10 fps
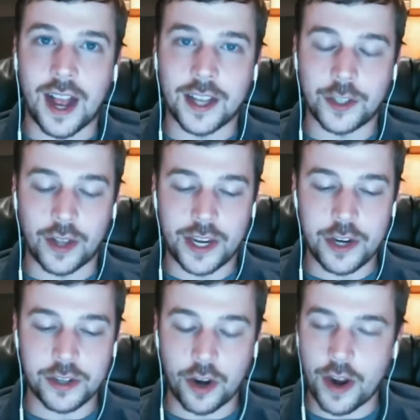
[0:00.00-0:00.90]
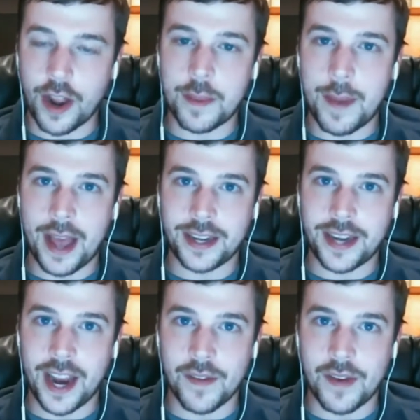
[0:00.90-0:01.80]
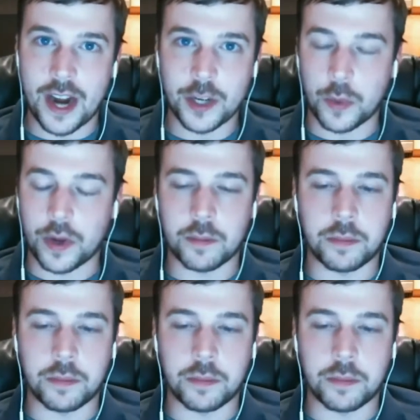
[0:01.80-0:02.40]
So like you start out in the Batcave, and I just want to